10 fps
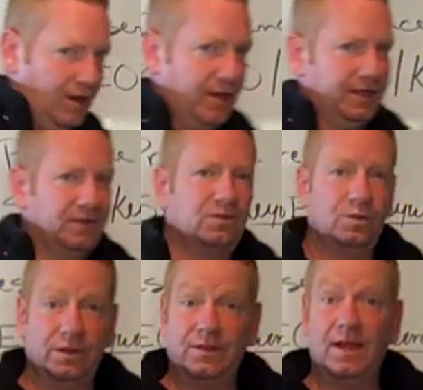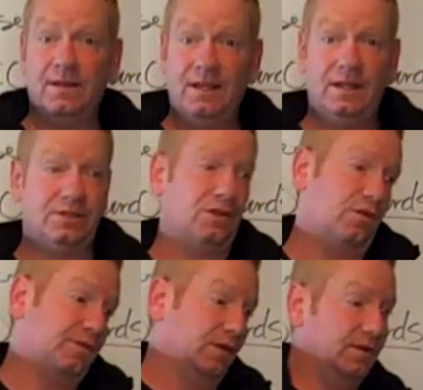your audience with that niche.
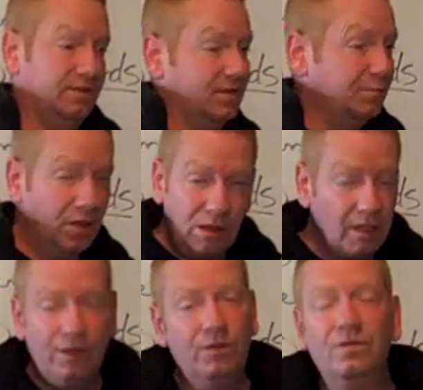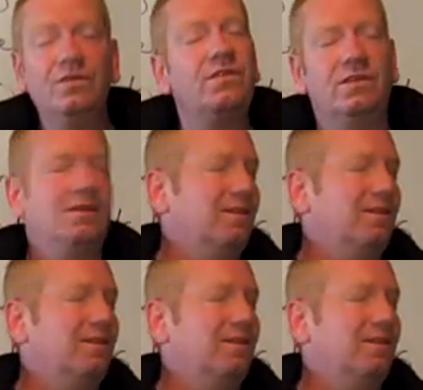So if you're into balloons,